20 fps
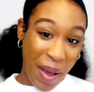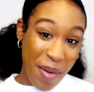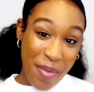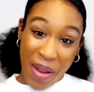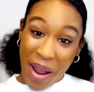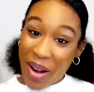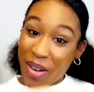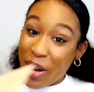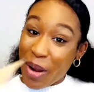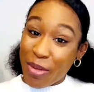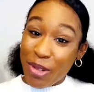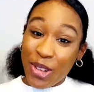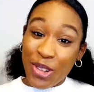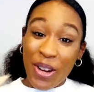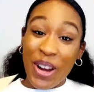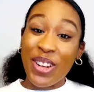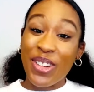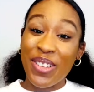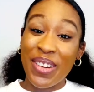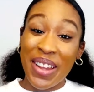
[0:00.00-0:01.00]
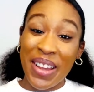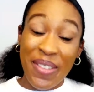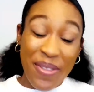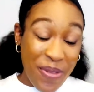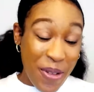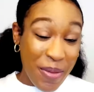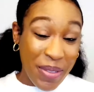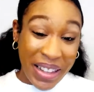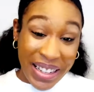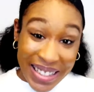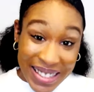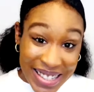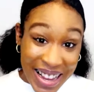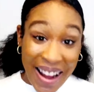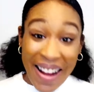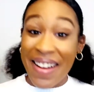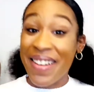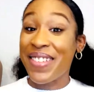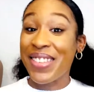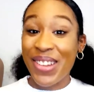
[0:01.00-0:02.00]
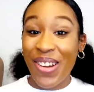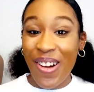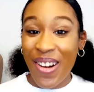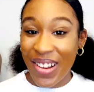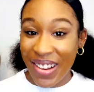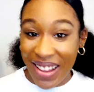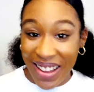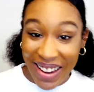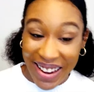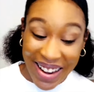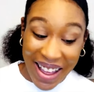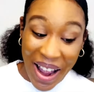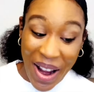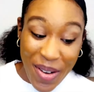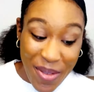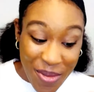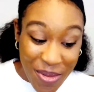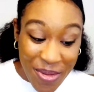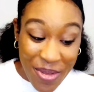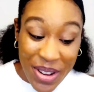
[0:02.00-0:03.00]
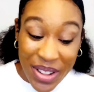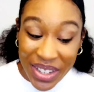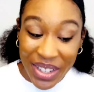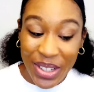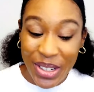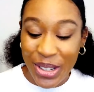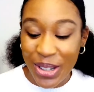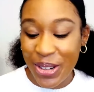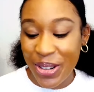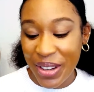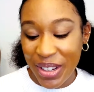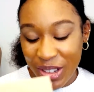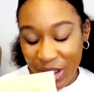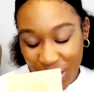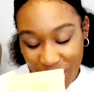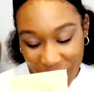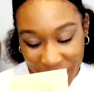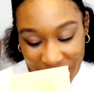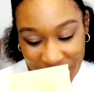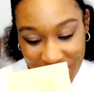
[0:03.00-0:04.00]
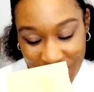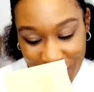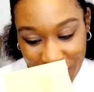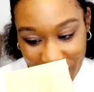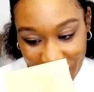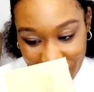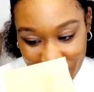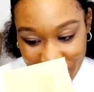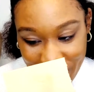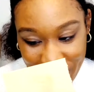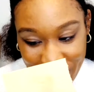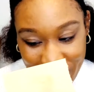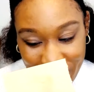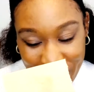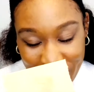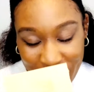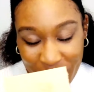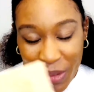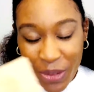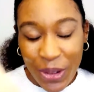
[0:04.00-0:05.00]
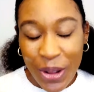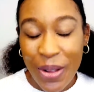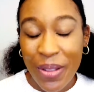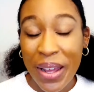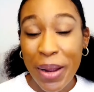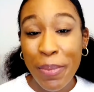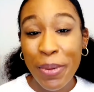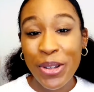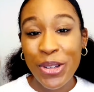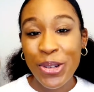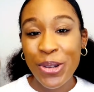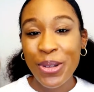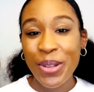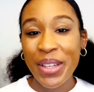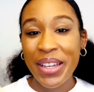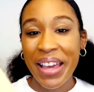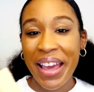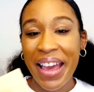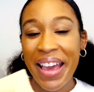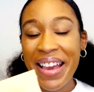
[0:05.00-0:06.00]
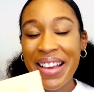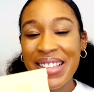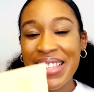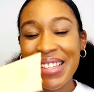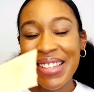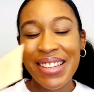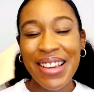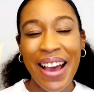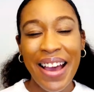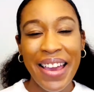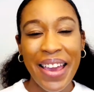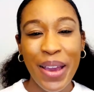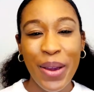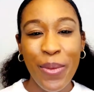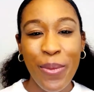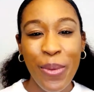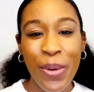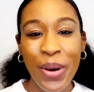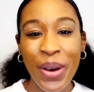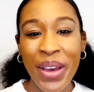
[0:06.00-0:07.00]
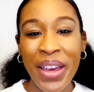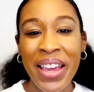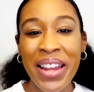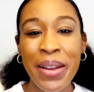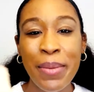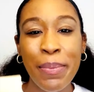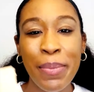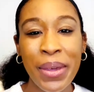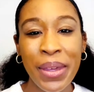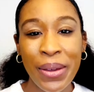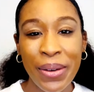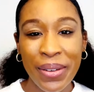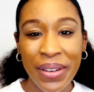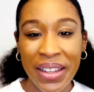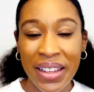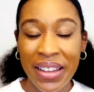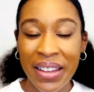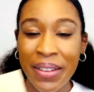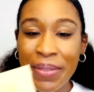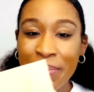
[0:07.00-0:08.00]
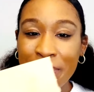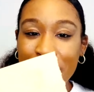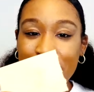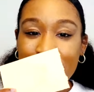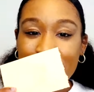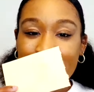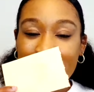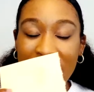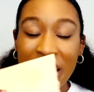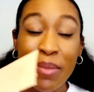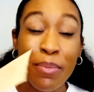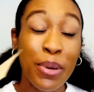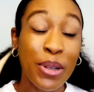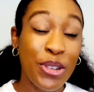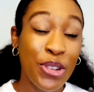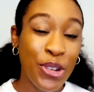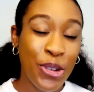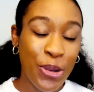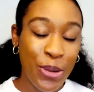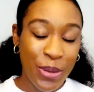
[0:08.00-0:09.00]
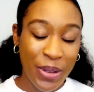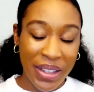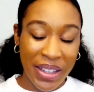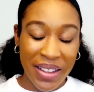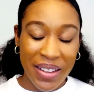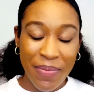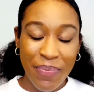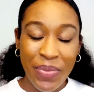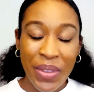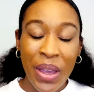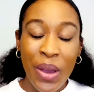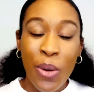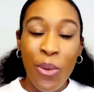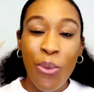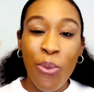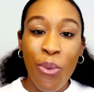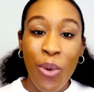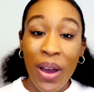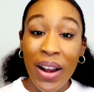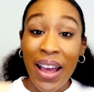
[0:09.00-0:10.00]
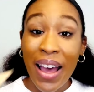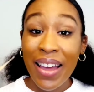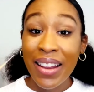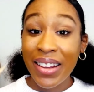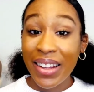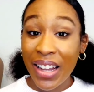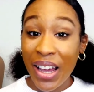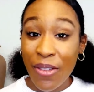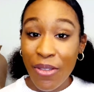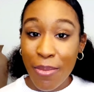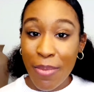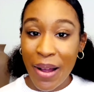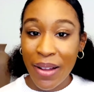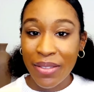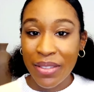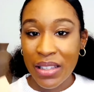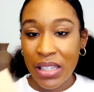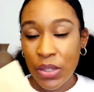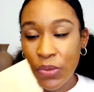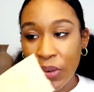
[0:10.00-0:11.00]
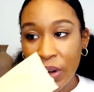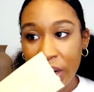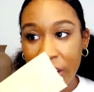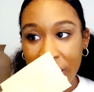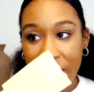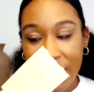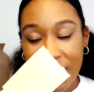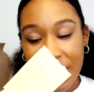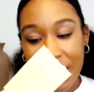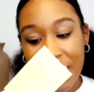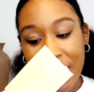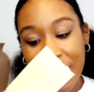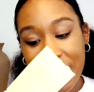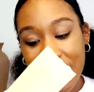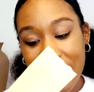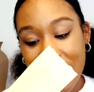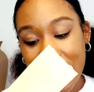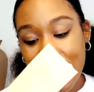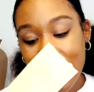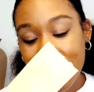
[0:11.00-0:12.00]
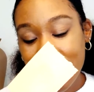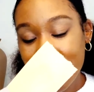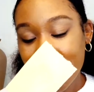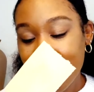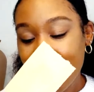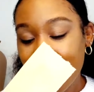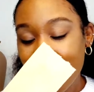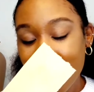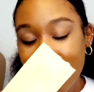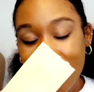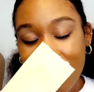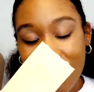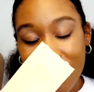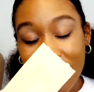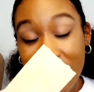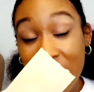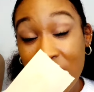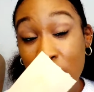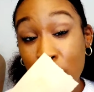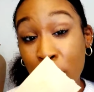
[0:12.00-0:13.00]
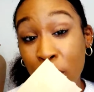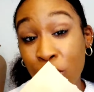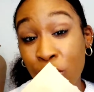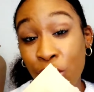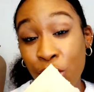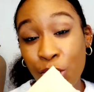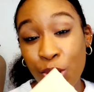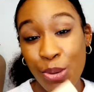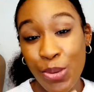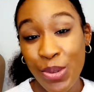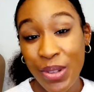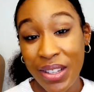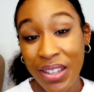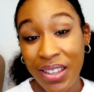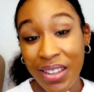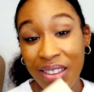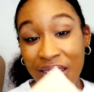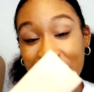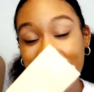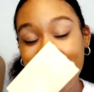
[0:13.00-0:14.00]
I know I'm stretching it from the entire Zara line. I really do enjoy this one. Fleur de Patchouli has Gaiac wood, peony, and patchouli. What I love about this fragrance is this patchouli.